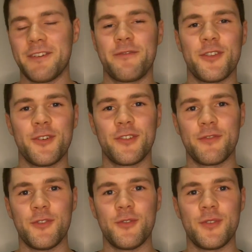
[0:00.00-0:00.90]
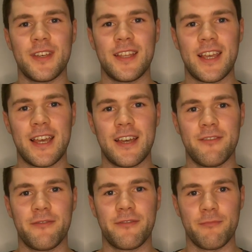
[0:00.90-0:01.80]
For those of you that
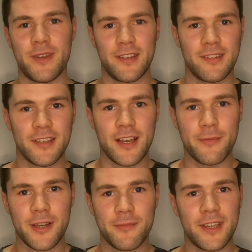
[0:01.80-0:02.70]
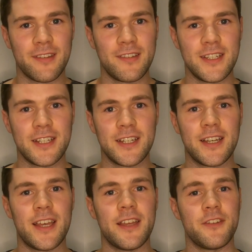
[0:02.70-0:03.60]
have medicine coming up next year
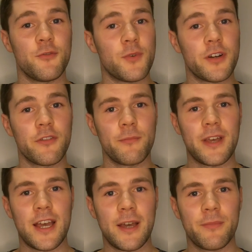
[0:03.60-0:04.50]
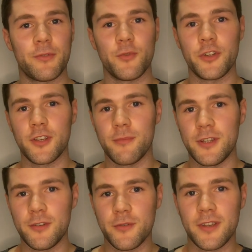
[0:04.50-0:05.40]
and you're wondering perhaps what you can
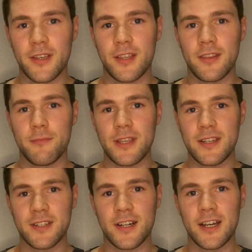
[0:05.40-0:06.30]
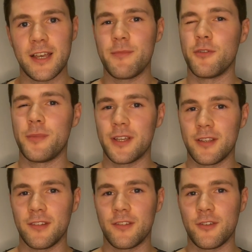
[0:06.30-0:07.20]
be doing in the meantime, you're a bit
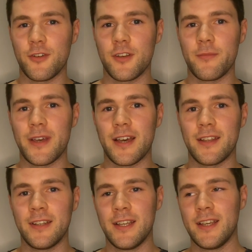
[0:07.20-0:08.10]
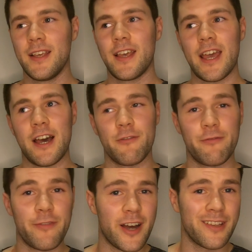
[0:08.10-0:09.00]
concerned about how
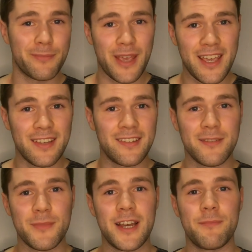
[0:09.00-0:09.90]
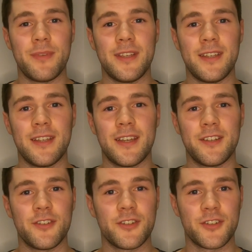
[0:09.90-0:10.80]
fast paced it might be and
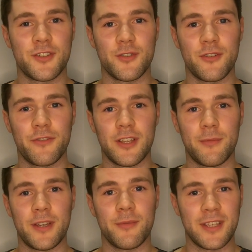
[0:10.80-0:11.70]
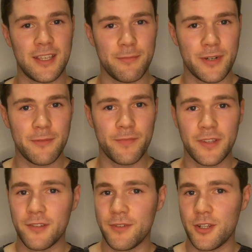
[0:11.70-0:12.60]
you're not sure if you're going to be able to keep up,
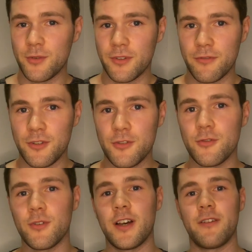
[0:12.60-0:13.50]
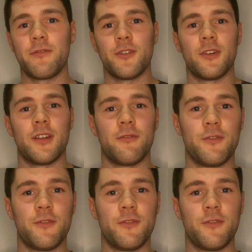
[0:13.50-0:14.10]
this video is for you. I've got a